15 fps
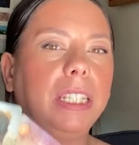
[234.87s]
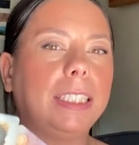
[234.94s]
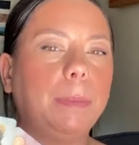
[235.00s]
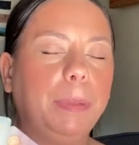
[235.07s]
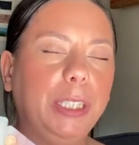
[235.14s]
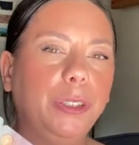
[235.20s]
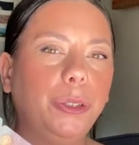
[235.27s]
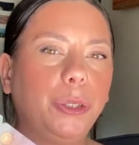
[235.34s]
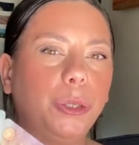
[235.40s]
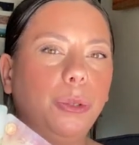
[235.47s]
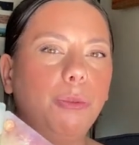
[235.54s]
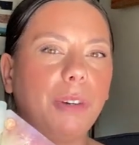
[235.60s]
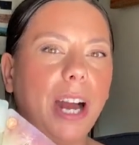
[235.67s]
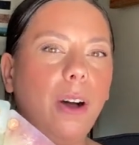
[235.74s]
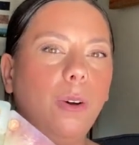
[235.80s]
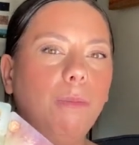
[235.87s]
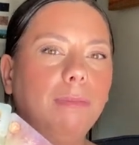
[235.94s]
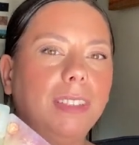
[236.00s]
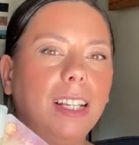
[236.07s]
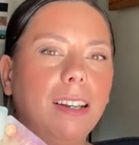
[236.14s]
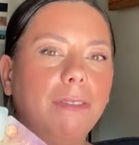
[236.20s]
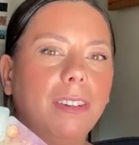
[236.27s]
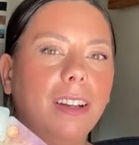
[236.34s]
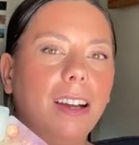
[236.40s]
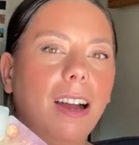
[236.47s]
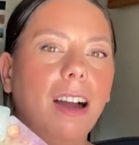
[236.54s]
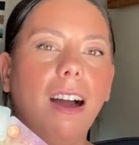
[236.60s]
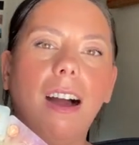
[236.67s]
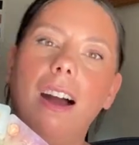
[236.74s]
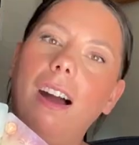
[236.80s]
spiritual realms of,
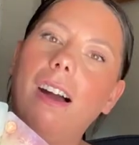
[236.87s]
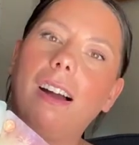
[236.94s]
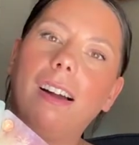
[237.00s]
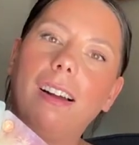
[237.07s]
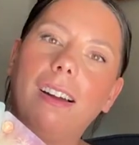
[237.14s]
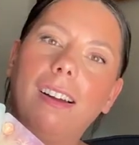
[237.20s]
huh,